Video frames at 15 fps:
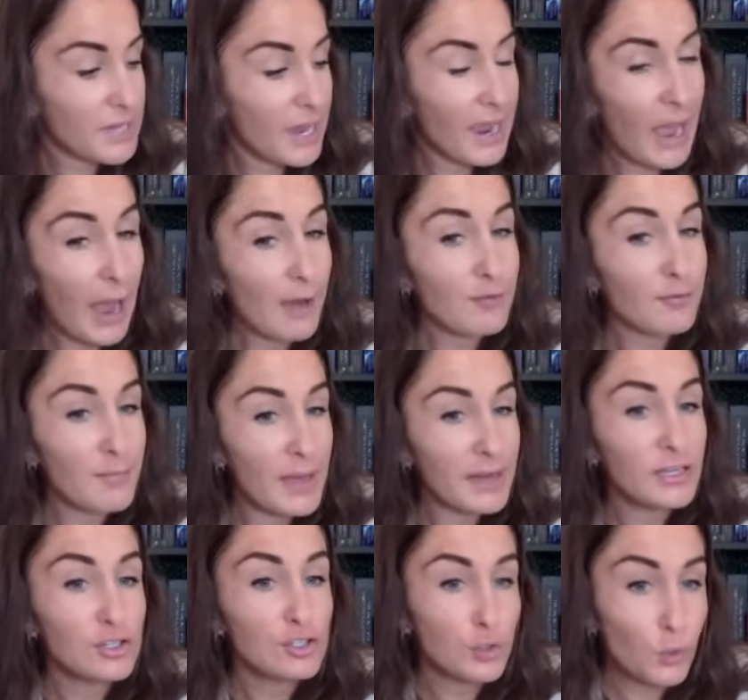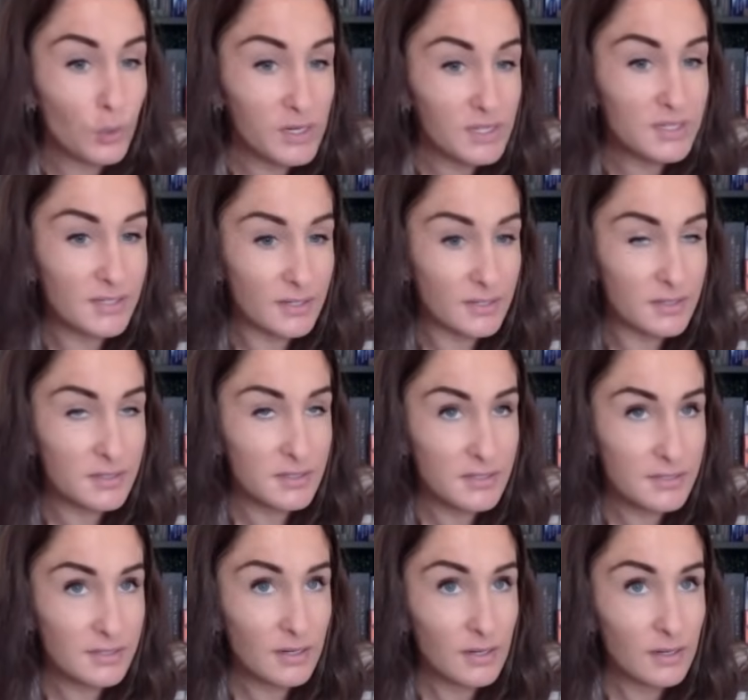I have many
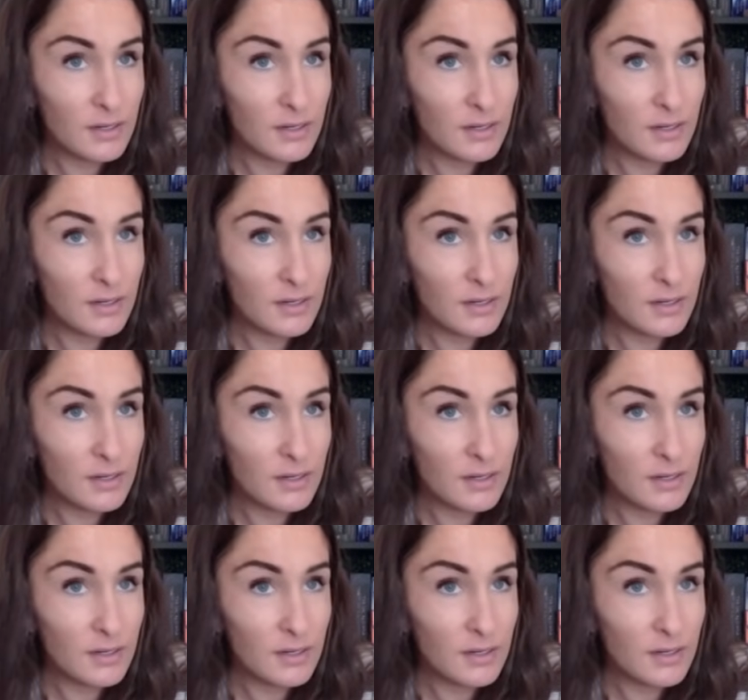choices.